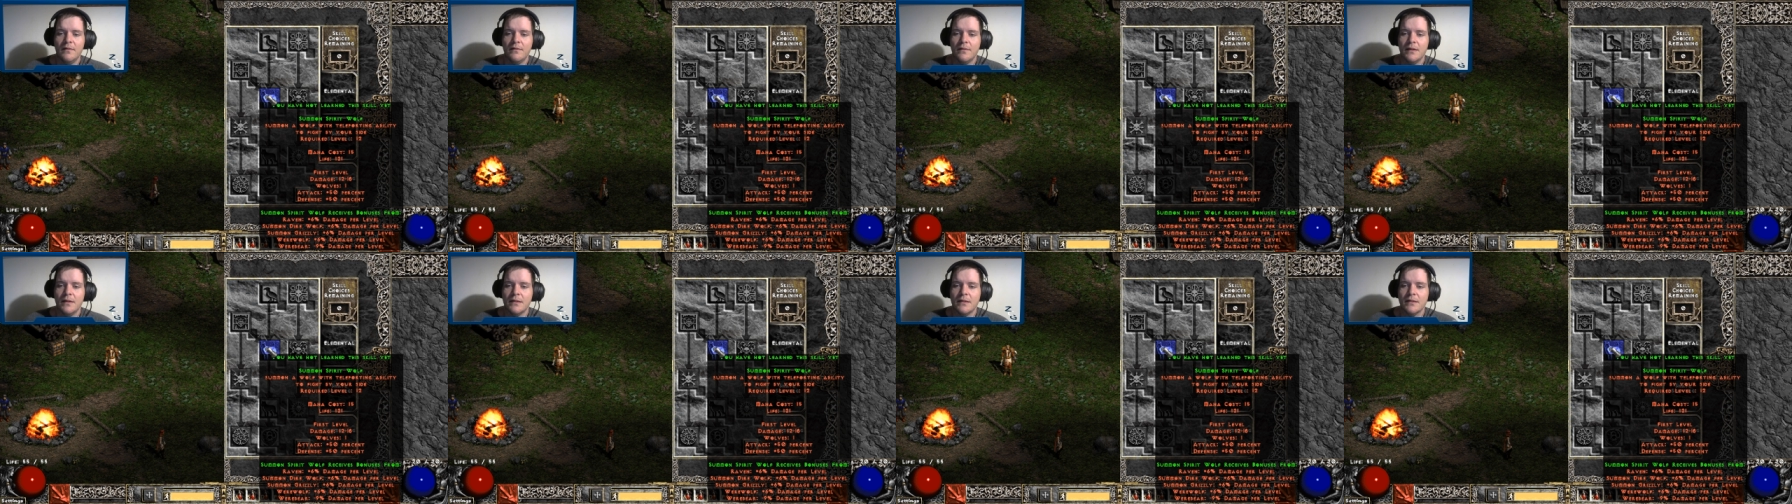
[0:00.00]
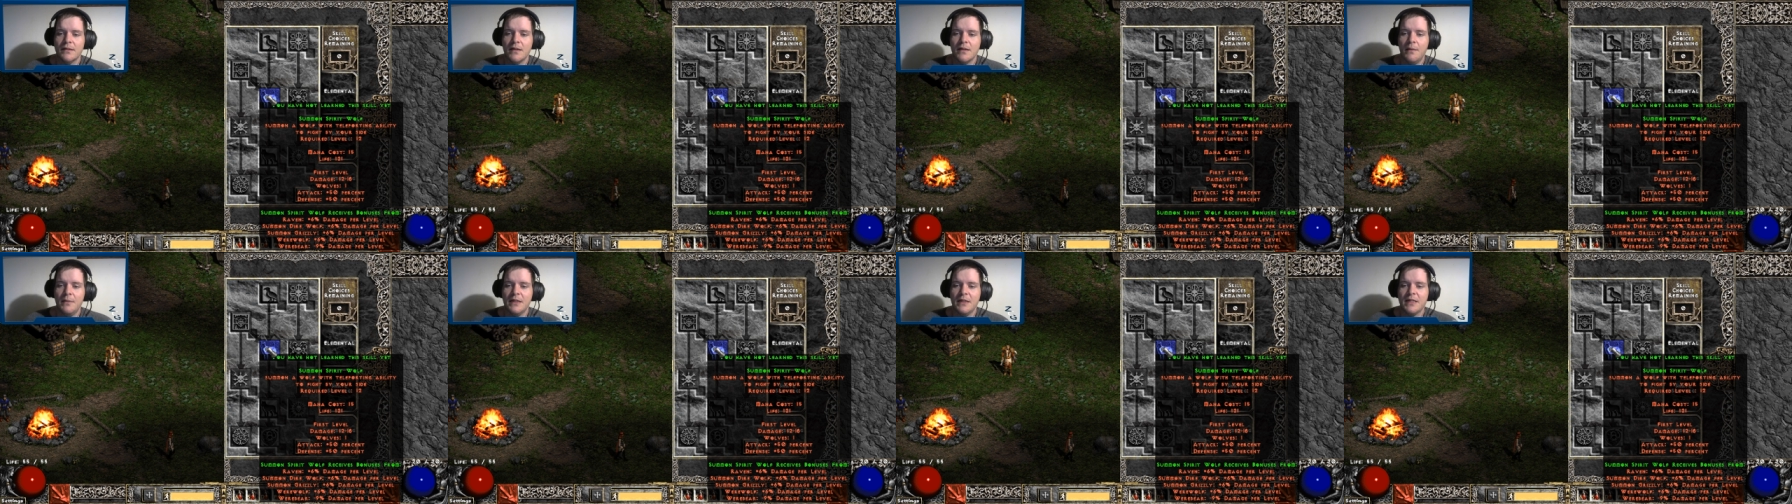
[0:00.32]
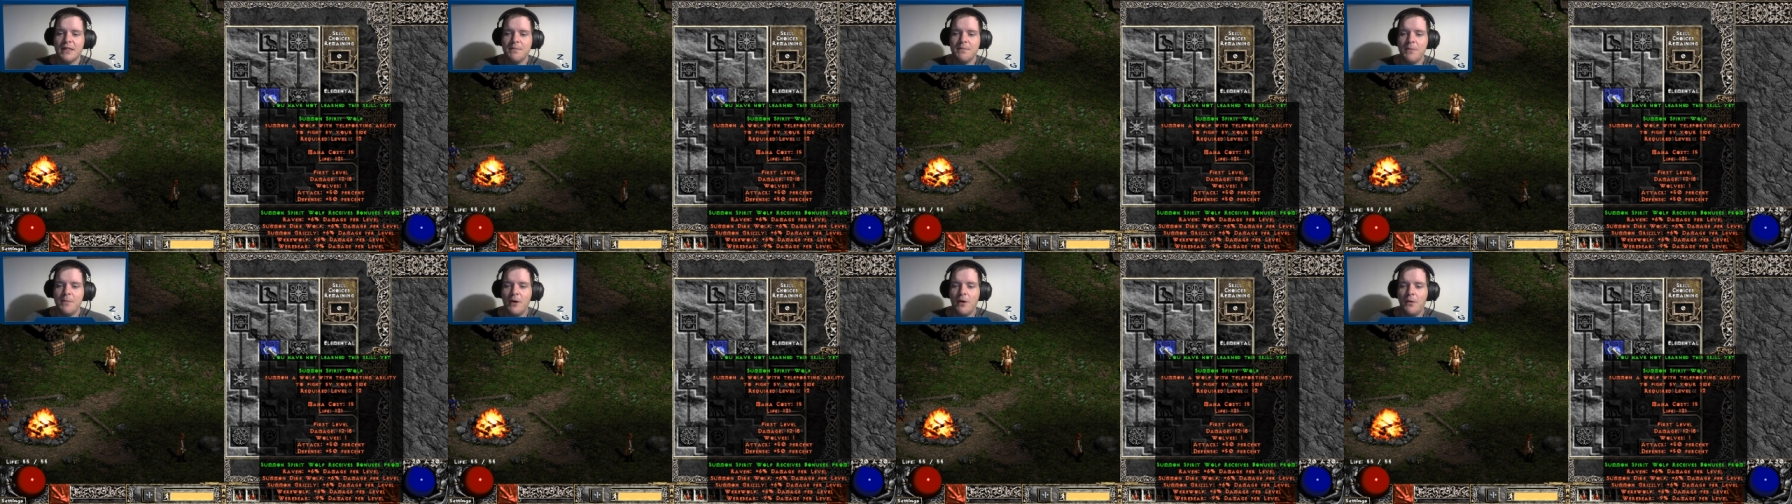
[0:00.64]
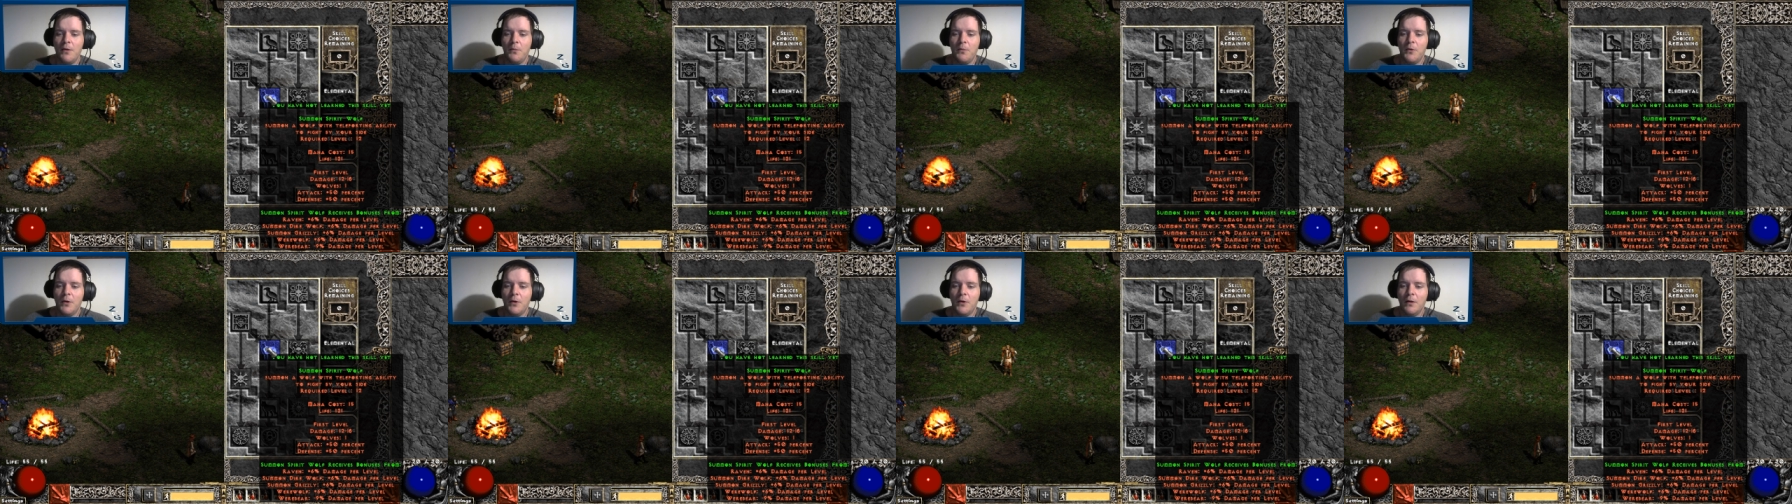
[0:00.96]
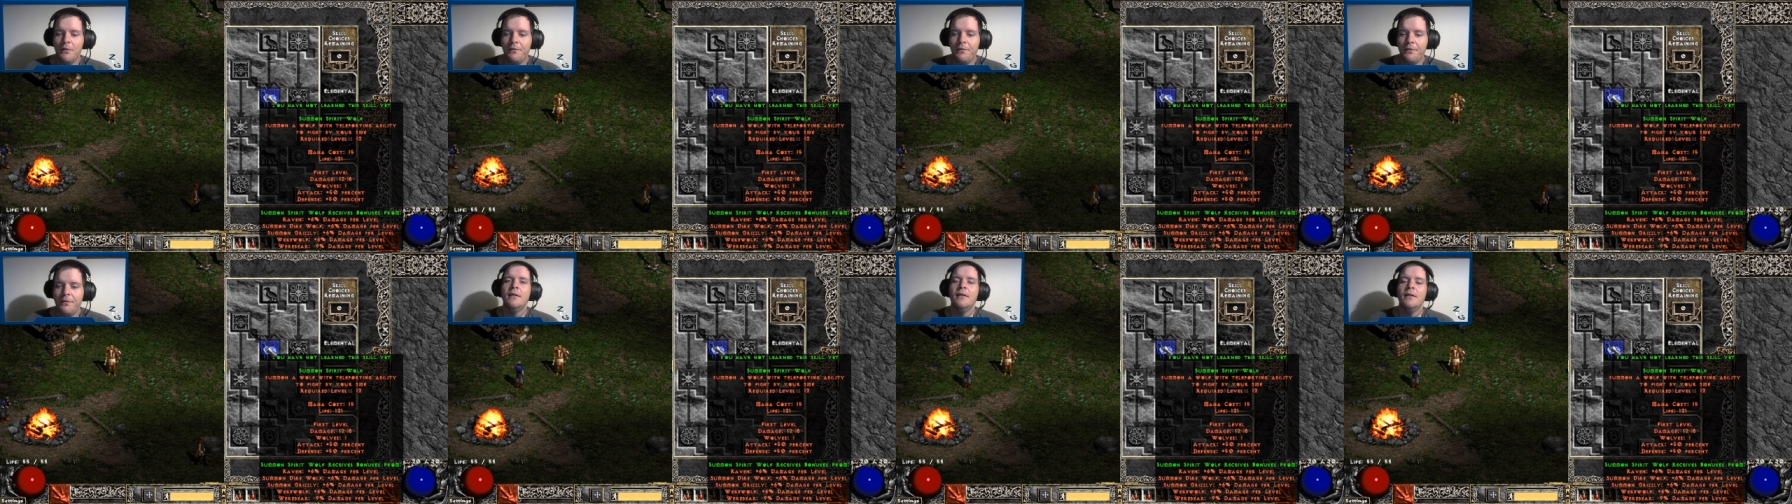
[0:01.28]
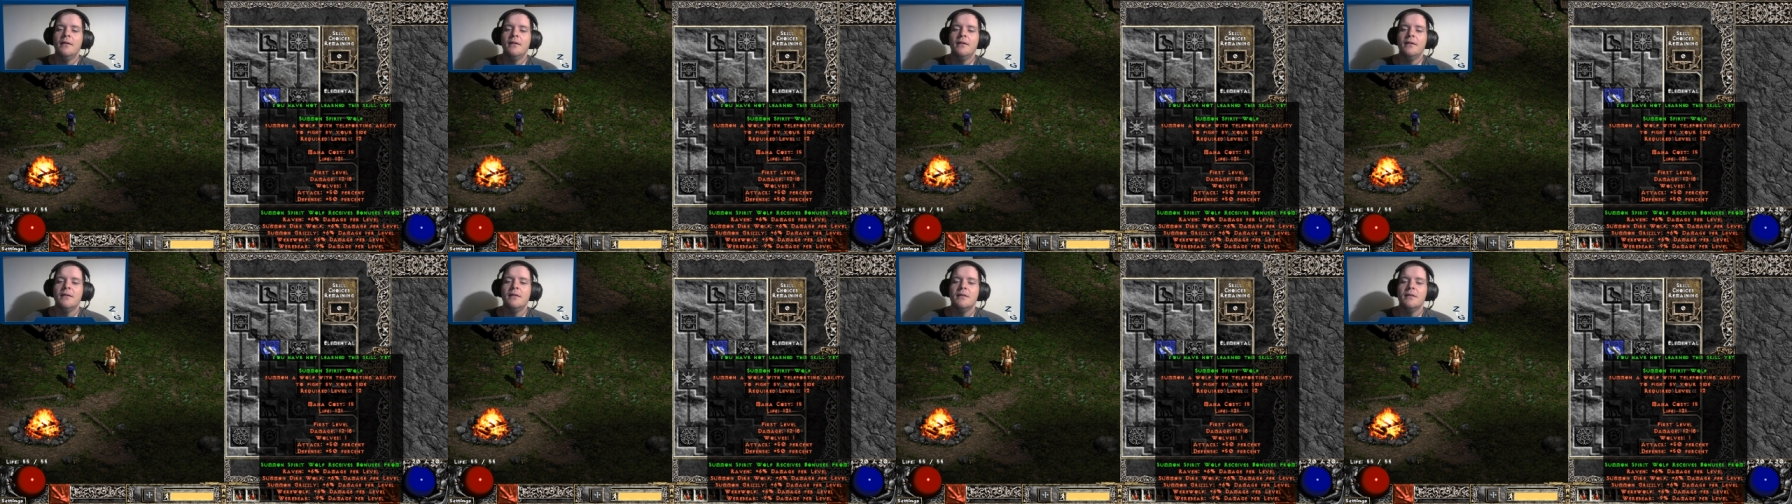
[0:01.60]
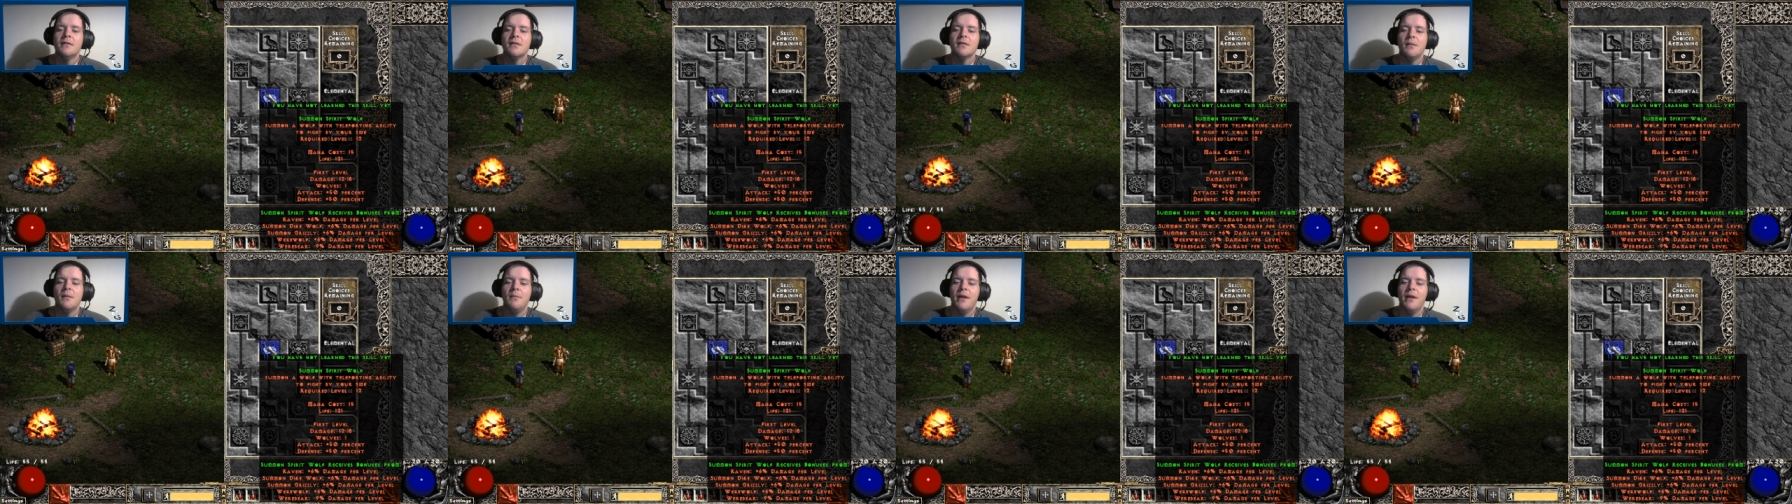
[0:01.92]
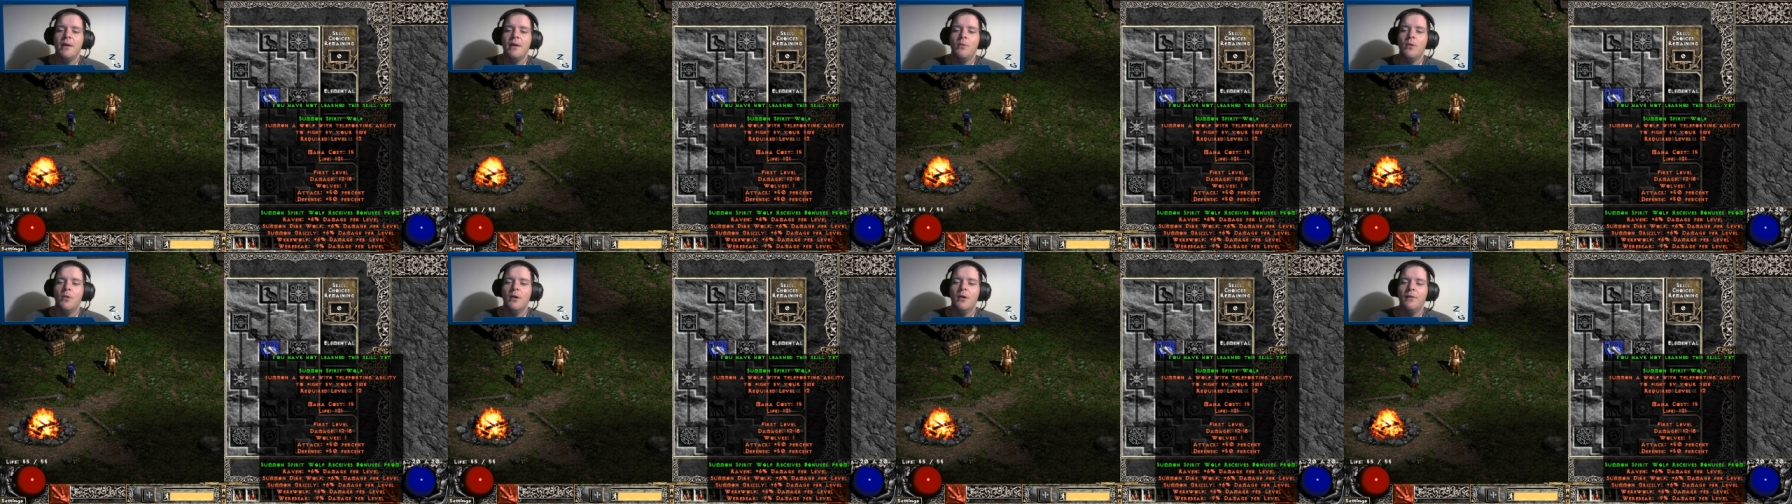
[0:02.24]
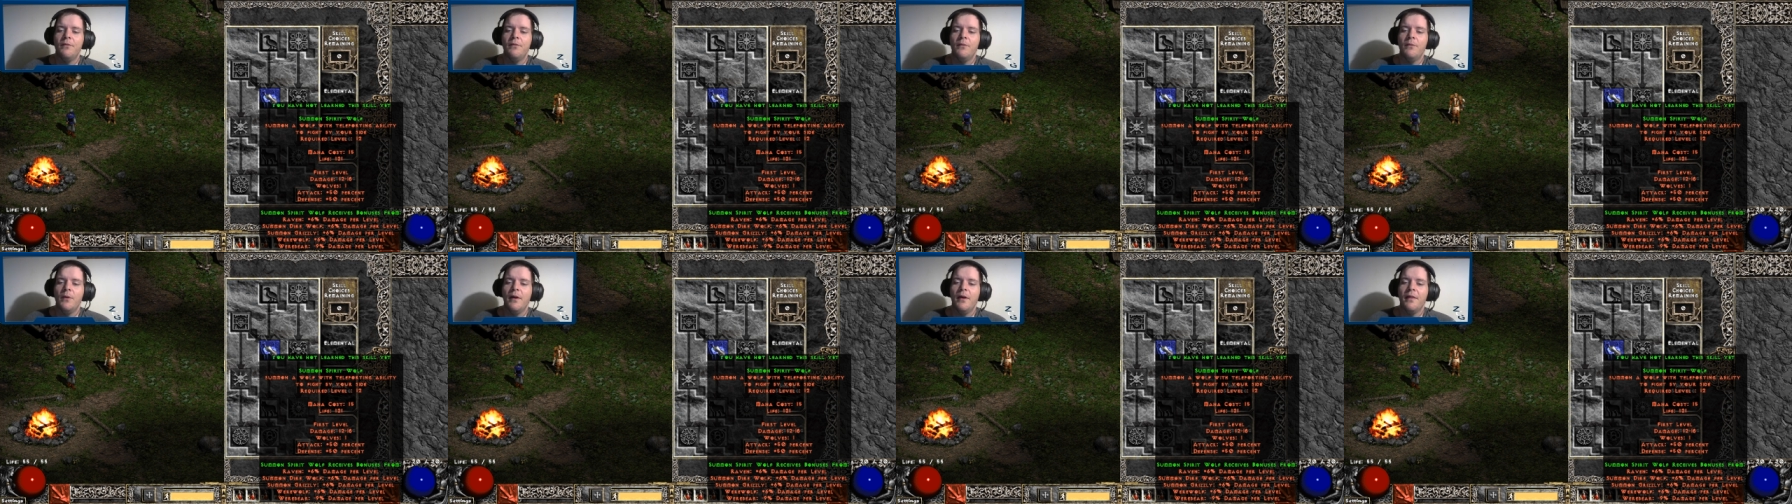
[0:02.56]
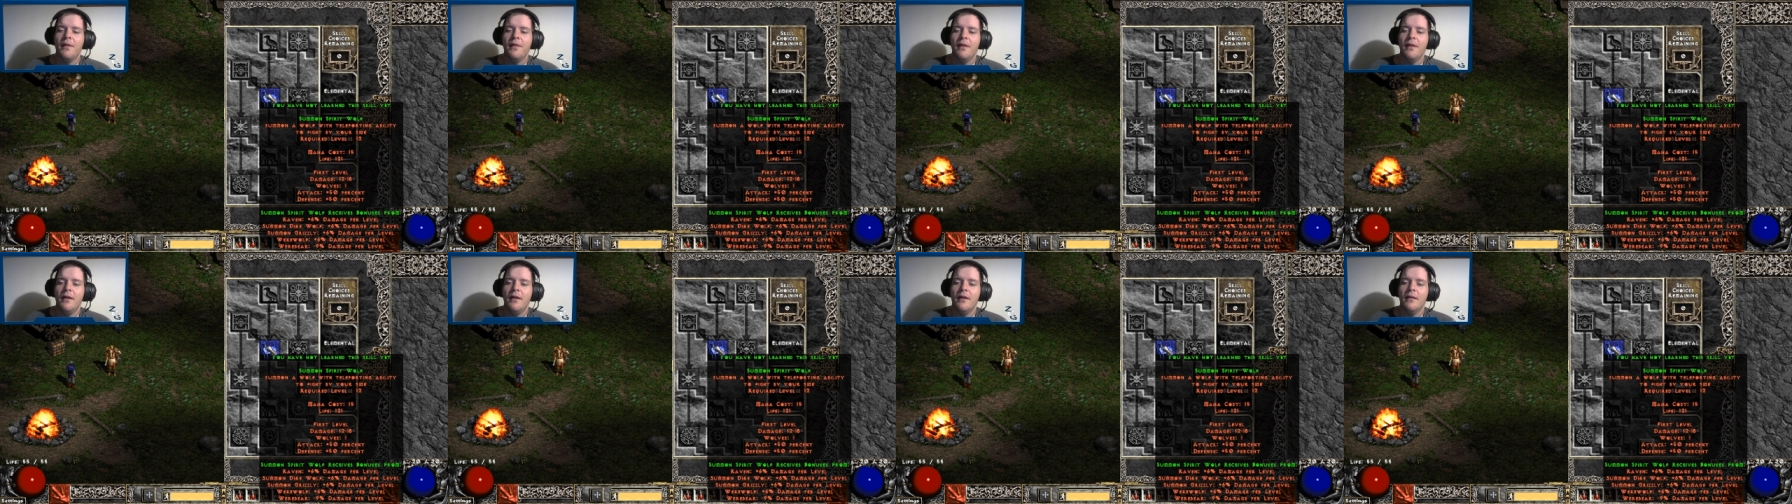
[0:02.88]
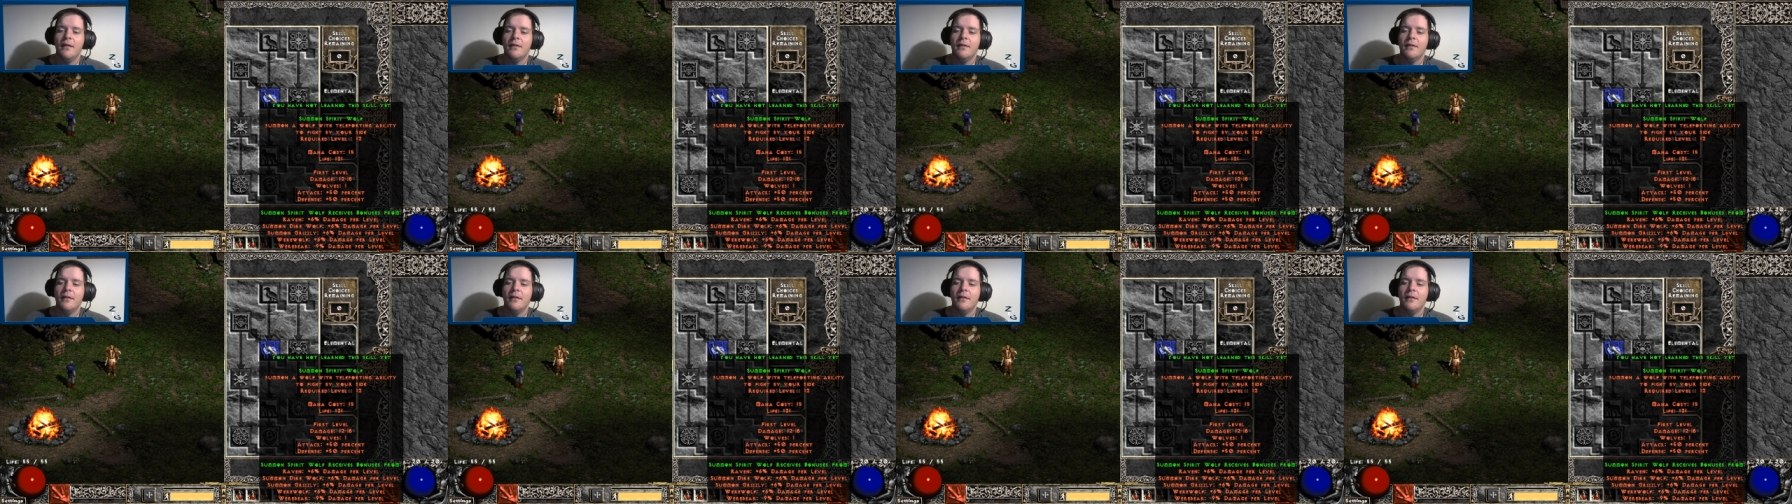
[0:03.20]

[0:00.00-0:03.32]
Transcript: Summon Spirit Wolf. Summon a wolf with